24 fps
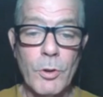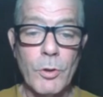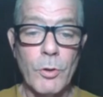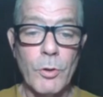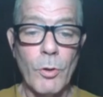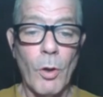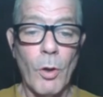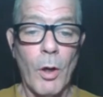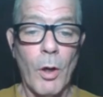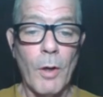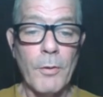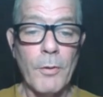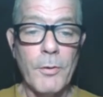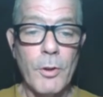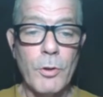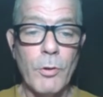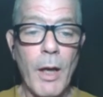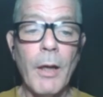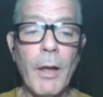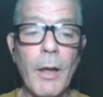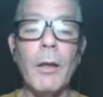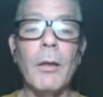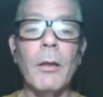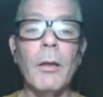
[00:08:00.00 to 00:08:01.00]
training.
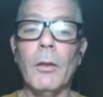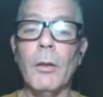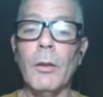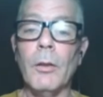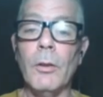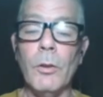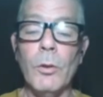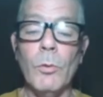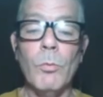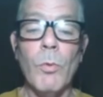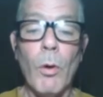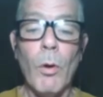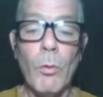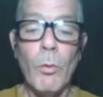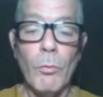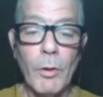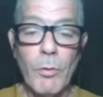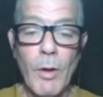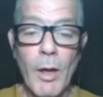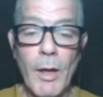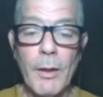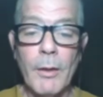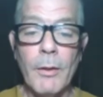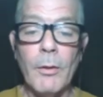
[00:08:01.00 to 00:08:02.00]
You won't
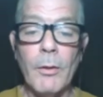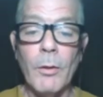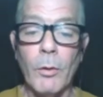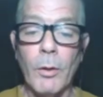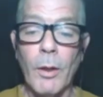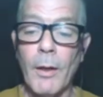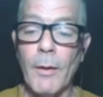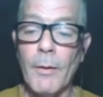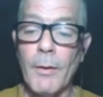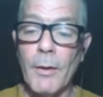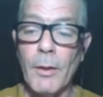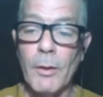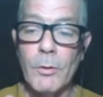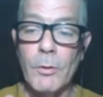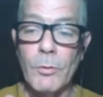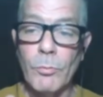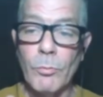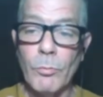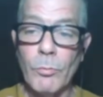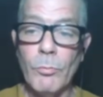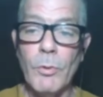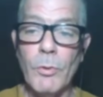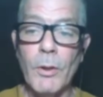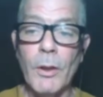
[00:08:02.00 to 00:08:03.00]
regret it, okay?
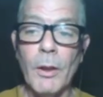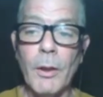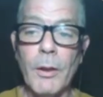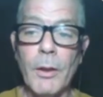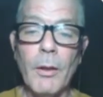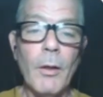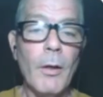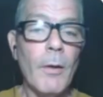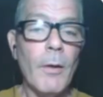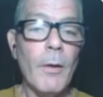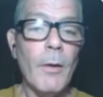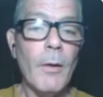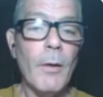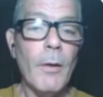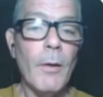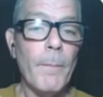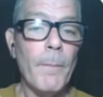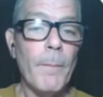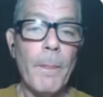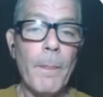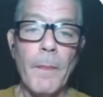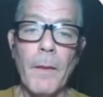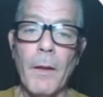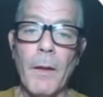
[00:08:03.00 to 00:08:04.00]
It's really,
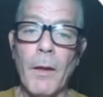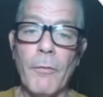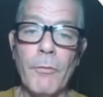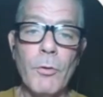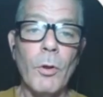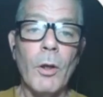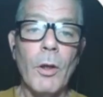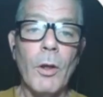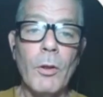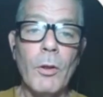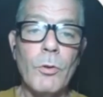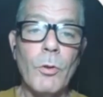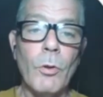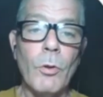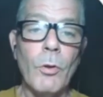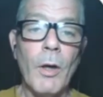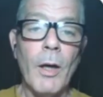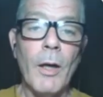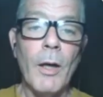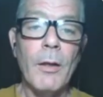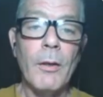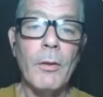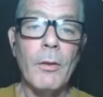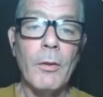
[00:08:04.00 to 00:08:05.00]
if you're gonna try
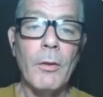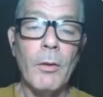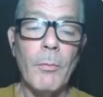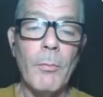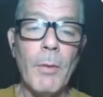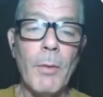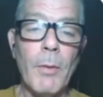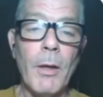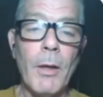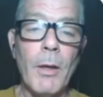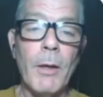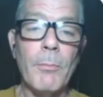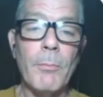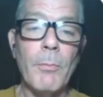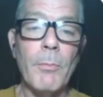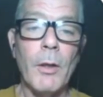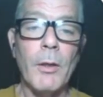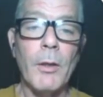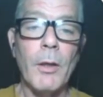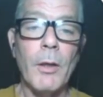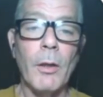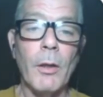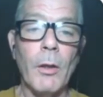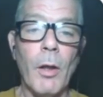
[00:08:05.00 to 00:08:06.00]
to make money online
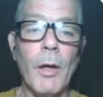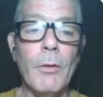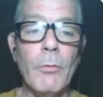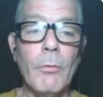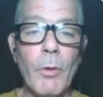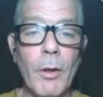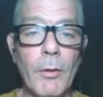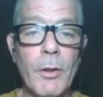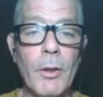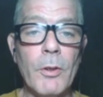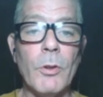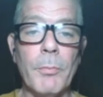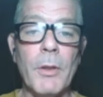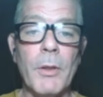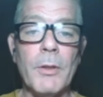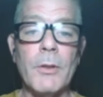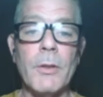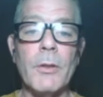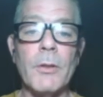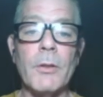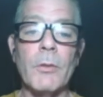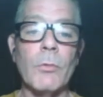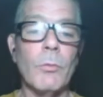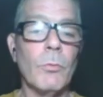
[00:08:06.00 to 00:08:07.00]
and run a digital
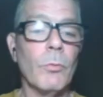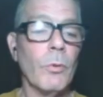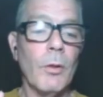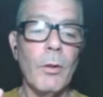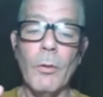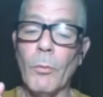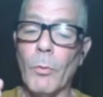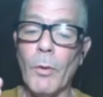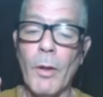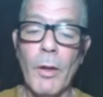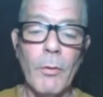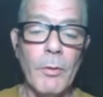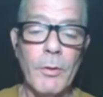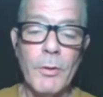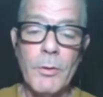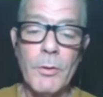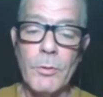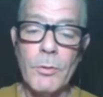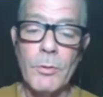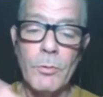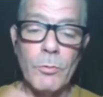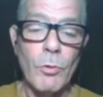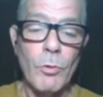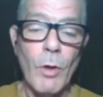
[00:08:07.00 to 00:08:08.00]
business, whether
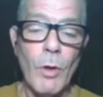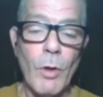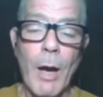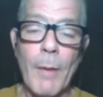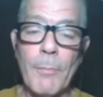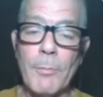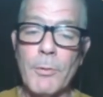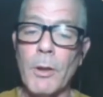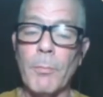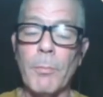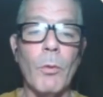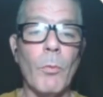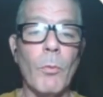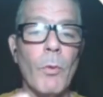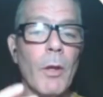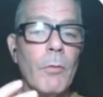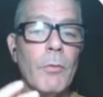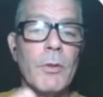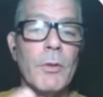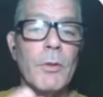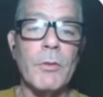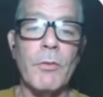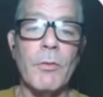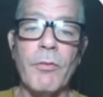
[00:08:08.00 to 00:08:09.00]
it's drop shipping,
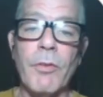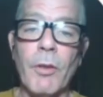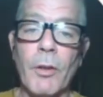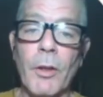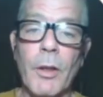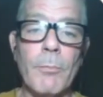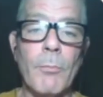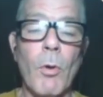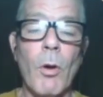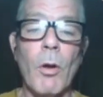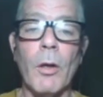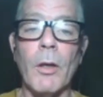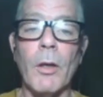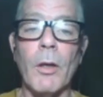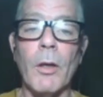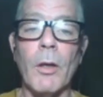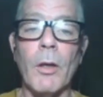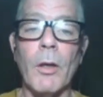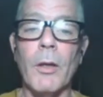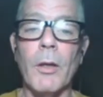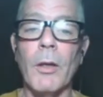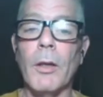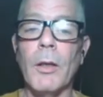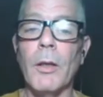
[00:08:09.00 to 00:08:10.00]
whether it's affiliate
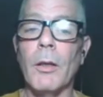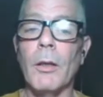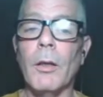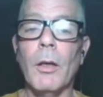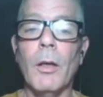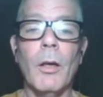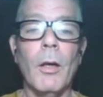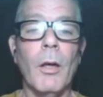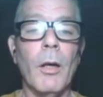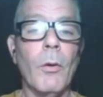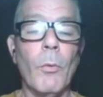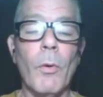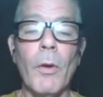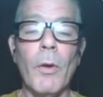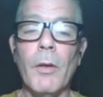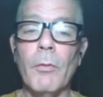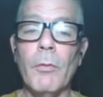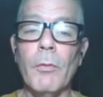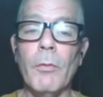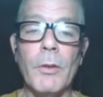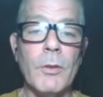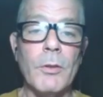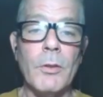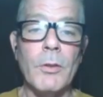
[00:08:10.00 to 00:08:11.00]
marketing, whether
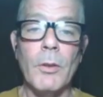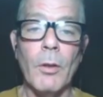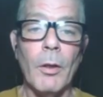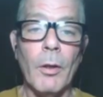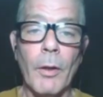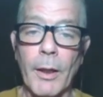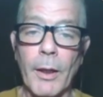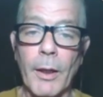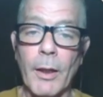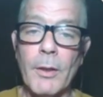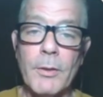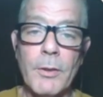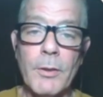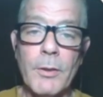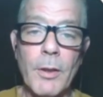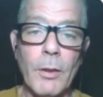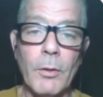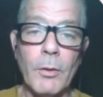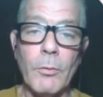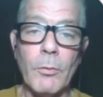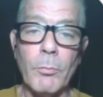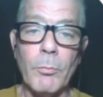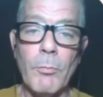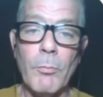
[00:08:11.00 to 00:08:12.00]
it's, uh, like I said,
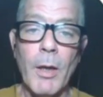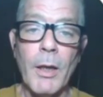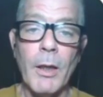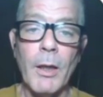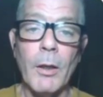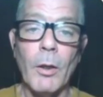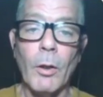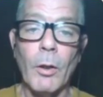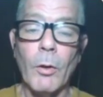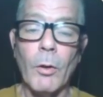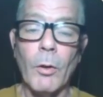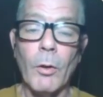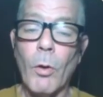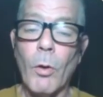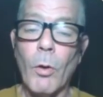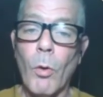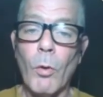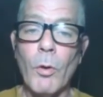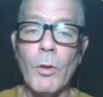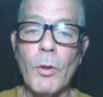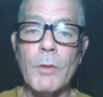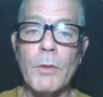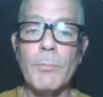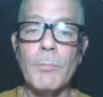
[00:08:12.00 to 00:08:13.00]
making a course,
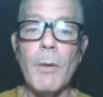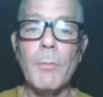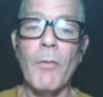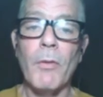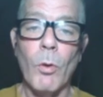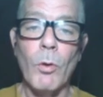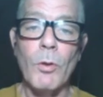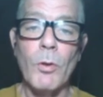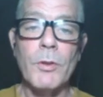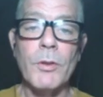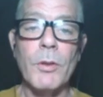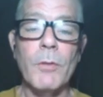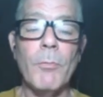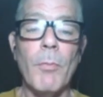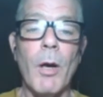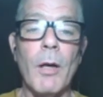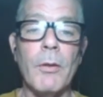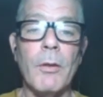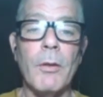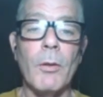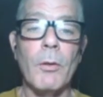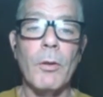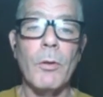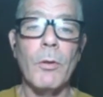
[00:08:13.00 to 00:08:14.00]
maybe you have a course in
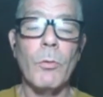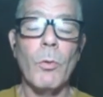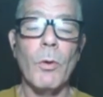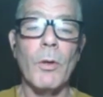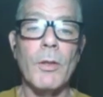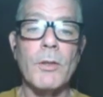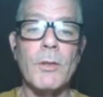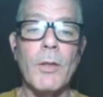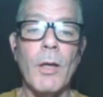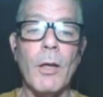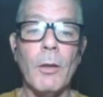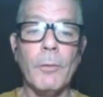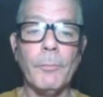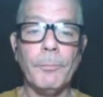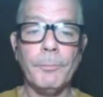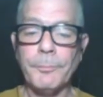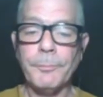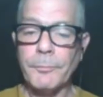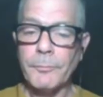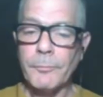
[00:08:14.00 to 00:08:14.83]
mind that you wanna sell,